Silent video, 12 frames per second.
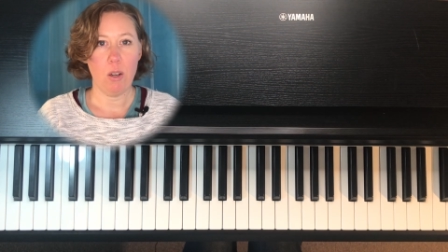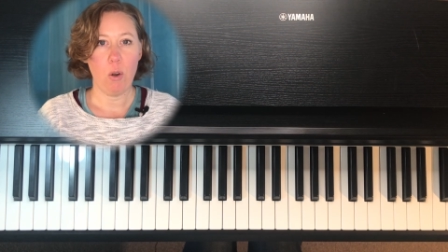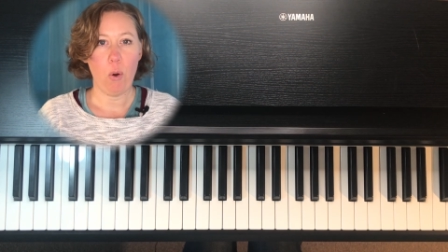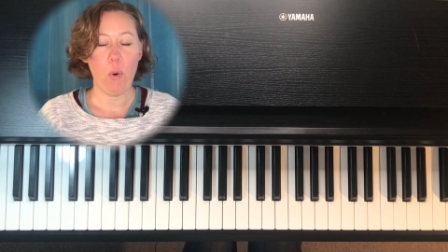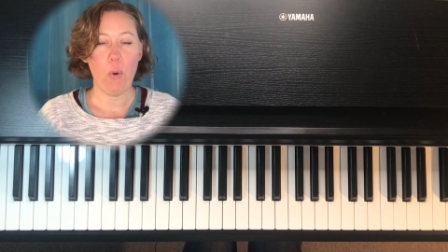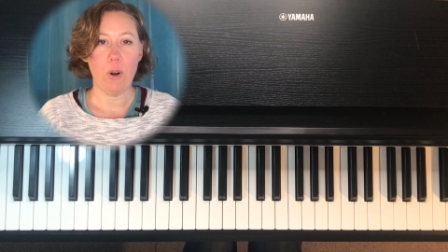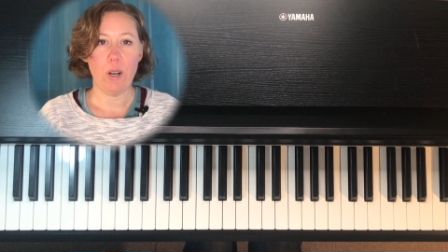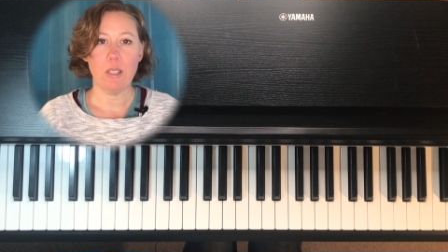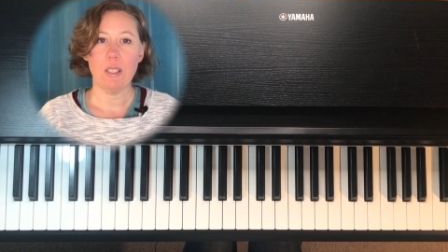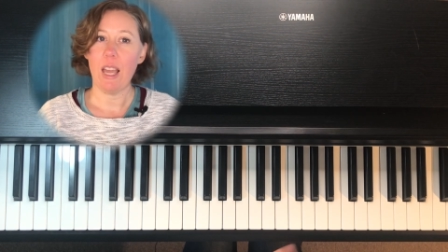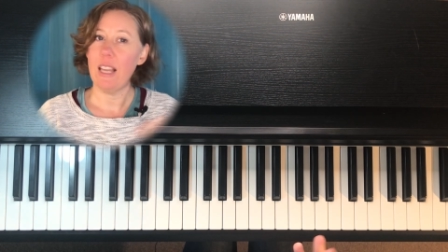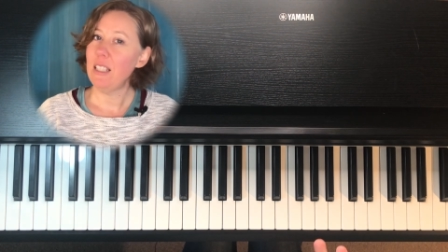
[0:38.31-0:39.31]

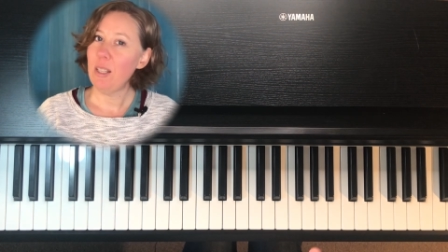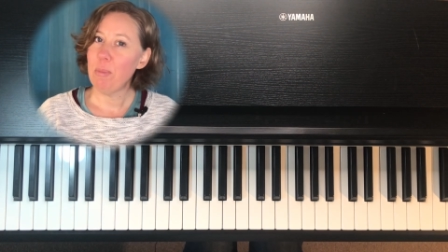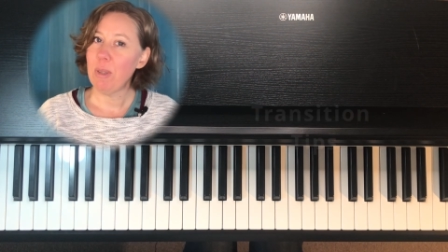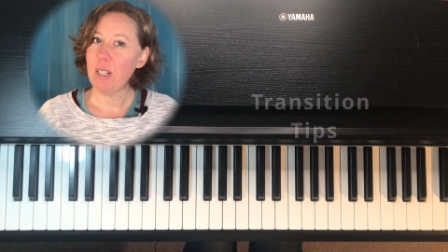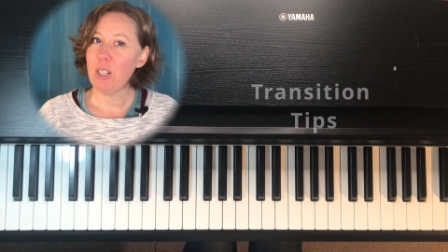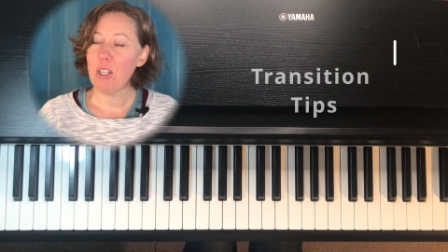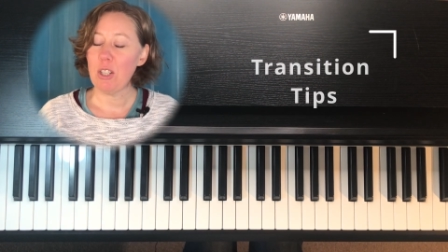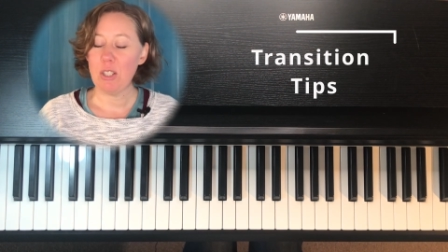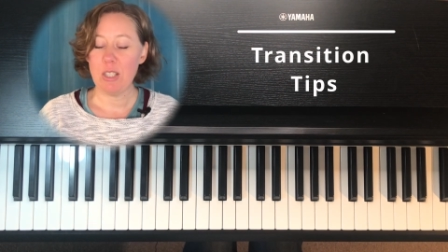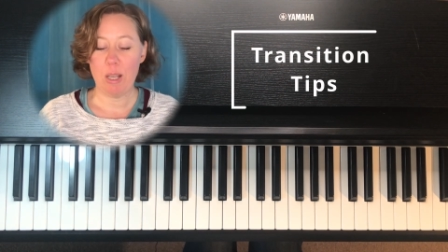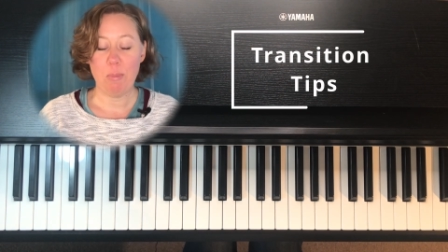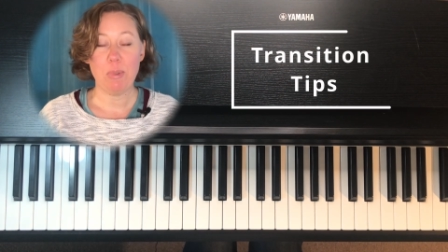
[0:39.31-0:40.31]
chords and some little
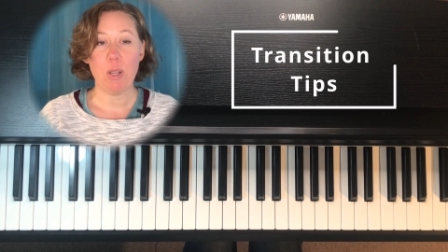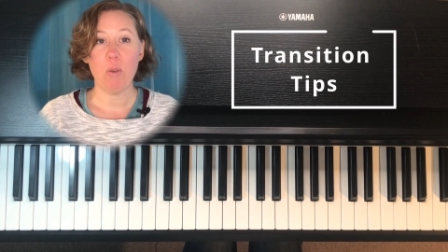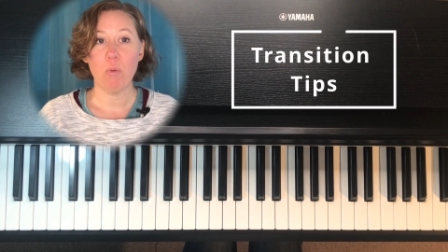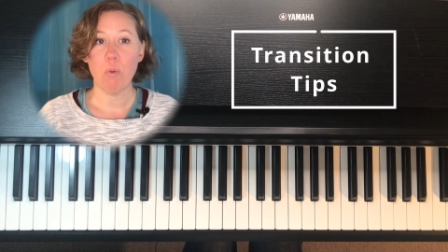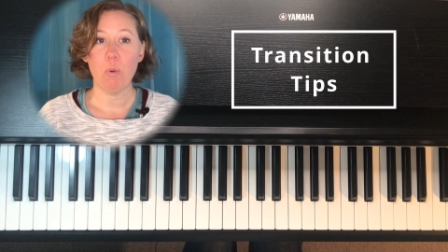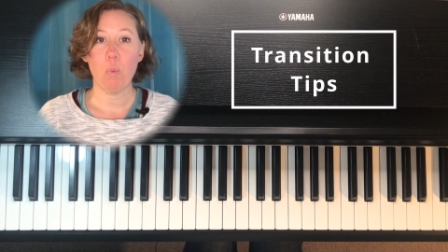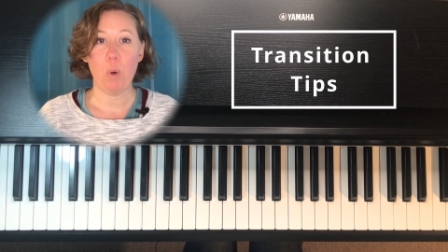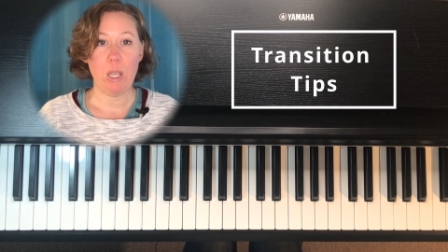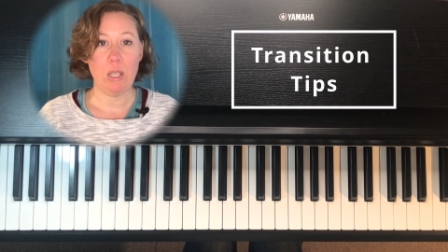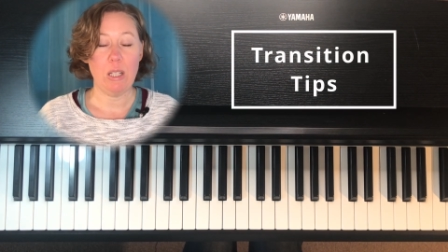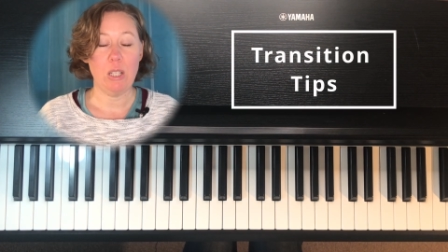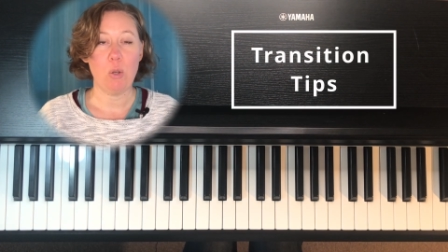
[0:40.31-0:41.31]
tips on what
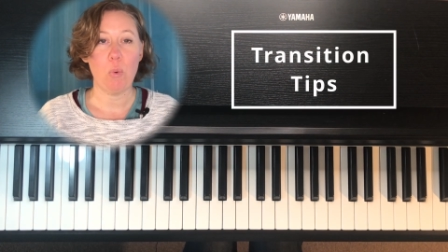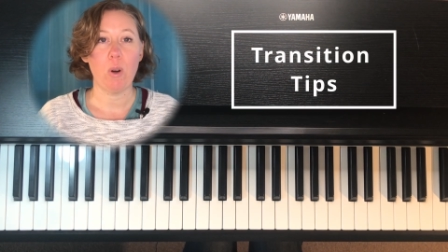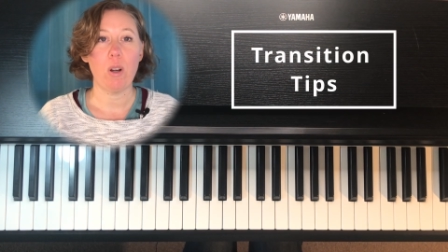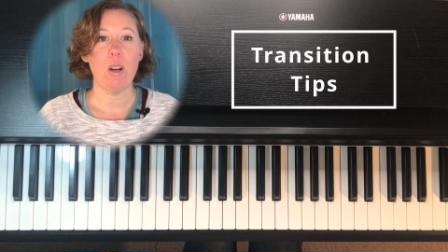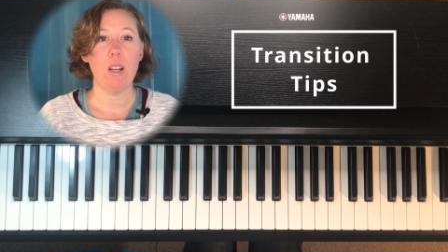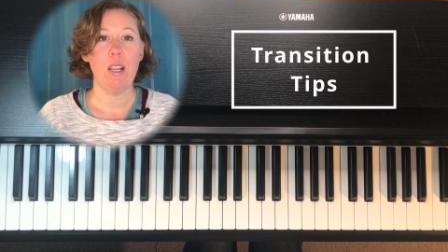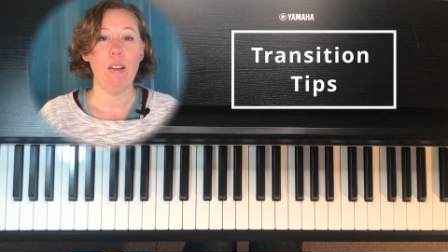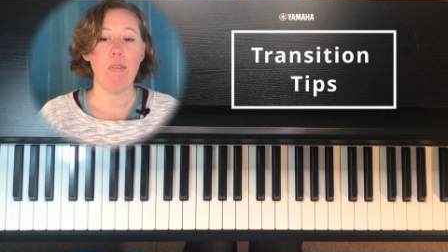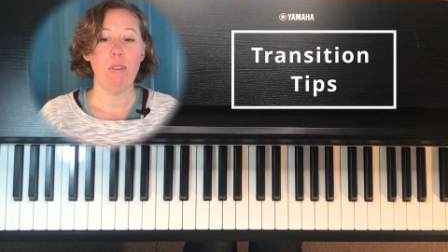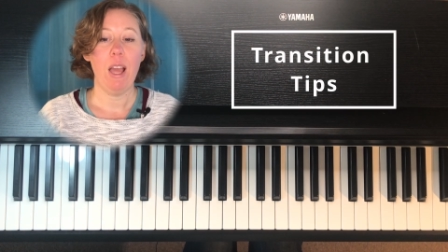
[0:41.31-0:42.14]
you need to work on if